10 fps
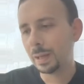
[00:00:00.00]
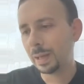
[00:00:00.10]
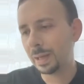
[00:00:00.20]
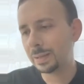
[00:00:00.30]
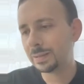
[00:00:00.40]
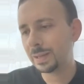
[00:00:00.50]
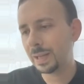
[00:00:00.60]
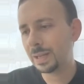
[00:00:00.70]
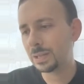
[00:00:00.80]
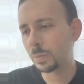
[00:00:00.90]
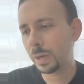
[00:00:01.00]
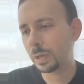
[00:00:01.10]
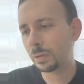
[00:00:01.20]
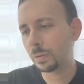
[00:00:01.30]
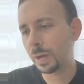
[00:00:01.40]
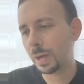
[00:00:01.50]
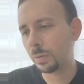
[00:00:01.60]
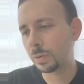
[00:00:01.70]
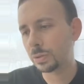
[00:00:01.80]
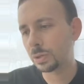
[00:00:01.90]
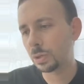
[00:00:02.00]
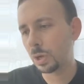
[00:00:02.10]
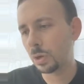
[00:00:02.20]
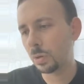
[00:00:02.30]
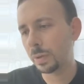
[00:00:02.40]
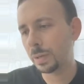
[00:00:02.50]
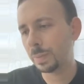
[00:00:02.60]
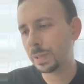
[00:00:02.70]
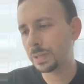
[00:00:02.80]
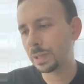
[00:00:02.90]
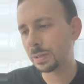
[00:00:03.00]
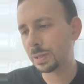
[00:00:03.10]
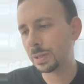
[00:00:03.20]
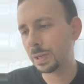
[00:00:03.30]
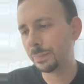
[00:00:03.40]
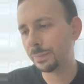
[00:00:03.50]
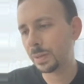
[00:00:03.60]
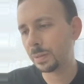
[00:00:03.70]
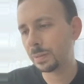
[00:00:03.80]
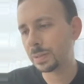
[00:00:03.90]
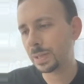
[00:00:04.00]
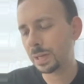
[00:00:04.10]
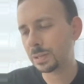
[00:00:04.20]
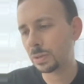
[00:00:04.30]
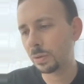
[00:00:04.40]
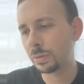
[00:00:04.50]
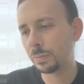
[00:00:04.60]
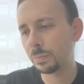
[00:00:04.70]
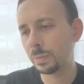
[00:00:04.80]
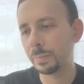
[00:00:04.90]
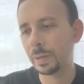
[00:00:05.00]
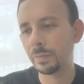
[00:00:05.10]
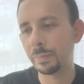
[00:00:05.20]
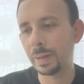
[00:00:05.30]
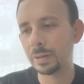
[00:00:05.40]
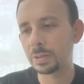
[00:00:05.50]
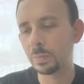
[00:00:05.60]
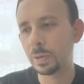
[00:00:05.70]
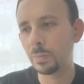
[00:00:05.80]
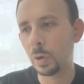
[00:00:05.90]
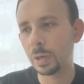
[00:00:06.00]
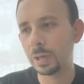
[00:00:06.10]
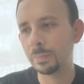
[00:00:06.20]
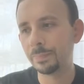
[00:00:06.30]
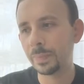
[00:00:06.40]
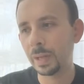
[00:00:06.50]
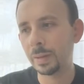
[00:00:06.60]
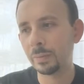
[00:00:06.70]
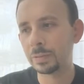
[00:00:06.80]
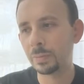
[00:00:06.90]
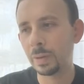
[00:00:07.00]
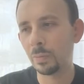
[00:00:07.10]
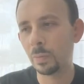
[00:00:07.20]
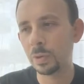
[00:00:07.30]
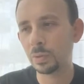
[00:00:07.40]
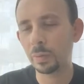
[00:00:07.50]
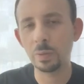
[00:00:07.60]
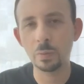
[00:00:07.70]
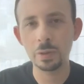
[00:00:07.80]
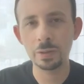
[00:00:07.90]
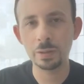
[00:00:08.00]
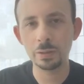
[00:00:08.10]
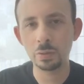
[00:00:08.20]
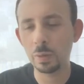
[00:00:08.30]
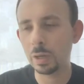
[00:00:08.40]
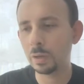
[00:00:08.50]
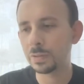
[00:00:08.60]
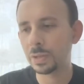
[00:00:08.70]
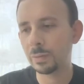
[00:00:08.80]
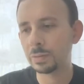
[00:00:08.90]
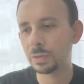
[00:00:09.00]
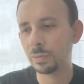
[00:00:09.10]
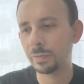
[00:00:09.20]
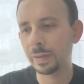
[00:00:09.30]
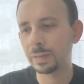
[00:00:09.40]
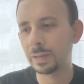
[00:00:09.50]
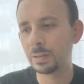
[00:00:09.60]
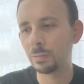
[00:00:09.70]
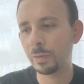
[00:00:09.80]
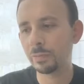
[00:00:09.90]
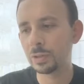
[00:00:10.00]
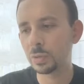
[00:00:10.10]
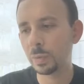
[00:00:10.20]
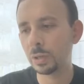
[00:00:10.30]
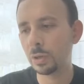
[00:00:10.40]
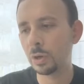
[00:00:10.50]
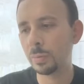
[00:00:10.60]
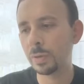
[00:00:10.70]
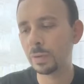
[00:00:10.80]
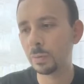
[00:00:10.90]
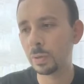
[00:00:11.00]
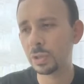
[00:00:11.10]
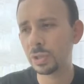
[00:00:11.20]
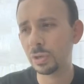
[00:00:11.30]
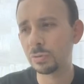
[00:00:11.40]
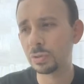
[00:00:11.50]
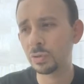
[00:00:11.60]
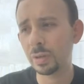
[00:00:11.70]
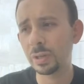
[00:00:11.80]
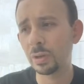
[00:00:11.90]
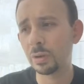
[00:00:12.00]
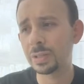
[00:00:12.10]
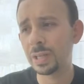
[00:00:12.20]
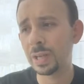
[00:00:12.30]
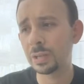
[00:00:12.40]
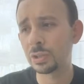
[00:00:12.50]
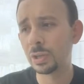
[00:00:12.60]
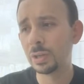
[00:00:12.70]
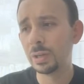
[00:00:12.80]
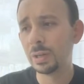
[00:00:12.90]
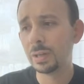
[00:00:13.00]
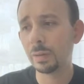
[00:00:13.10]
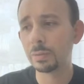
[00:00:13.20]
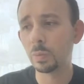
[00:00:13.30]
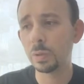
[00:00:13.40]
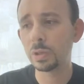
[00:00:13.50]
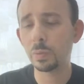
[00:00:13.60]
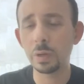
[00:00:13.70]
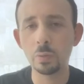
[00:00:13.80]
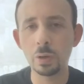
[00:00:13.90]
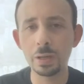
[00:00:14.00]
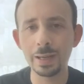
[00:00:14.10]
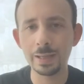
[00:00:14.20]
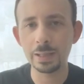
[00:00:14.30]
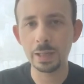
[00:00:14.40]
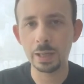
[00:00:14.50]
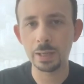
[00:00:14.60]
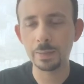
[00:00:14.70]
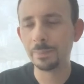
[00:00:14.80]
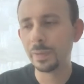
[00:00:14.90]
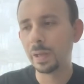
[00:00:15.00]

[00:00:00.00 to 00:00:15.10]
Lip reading: And today's regular hours low, it basically, the stock started a bit of a bounce pre-market, and that was around 121.12, so that was sort of like the reference swing low. But if you were just go strictly RTH, that was 121.99.